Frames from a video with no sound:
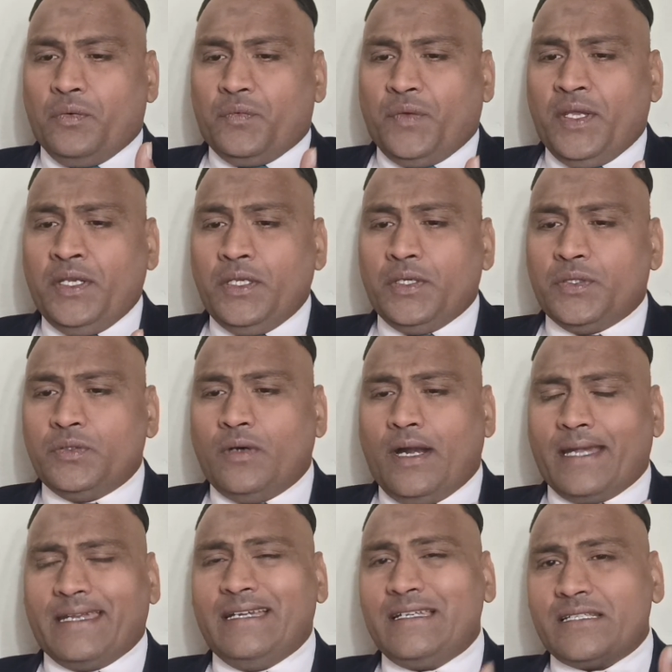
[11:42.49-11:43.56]
when you
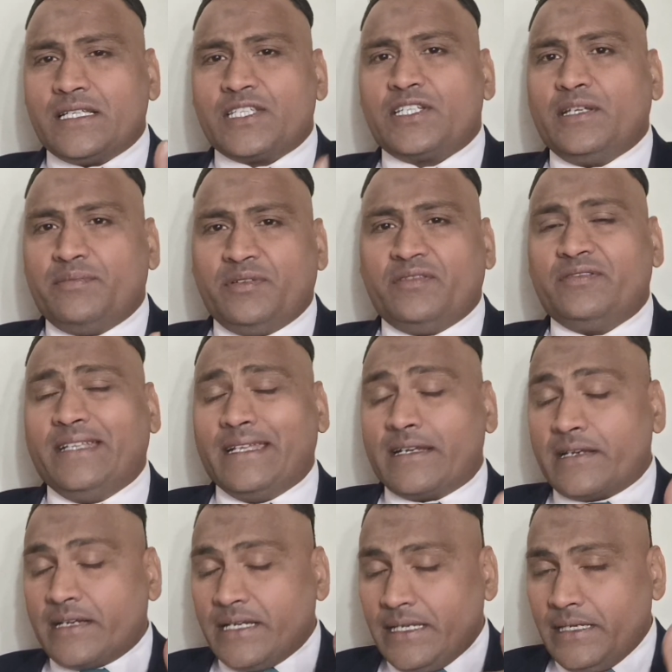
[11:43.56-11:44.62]
attend such type of
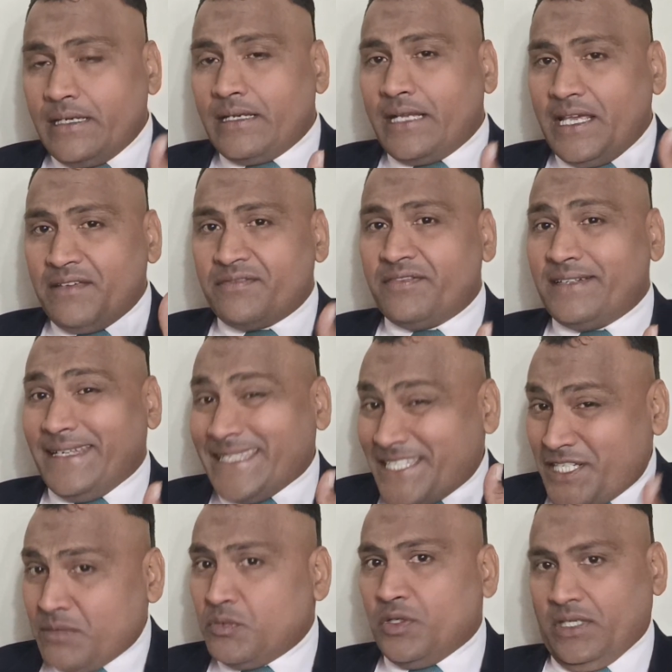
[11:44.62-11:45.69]
their real life
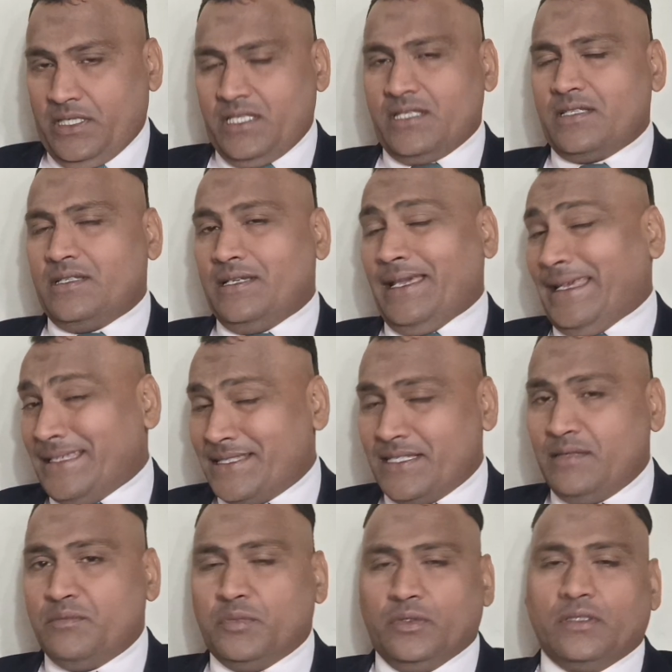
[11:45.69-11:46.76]
testimonies,
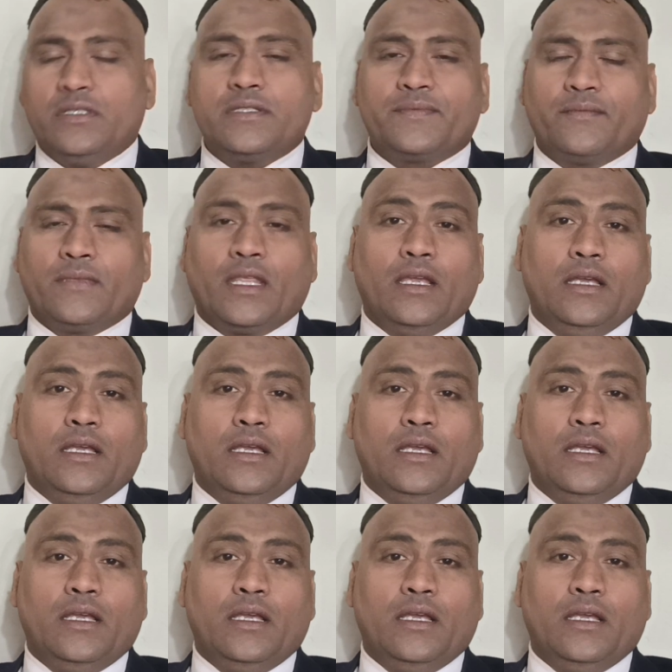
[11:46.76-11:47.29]
examples,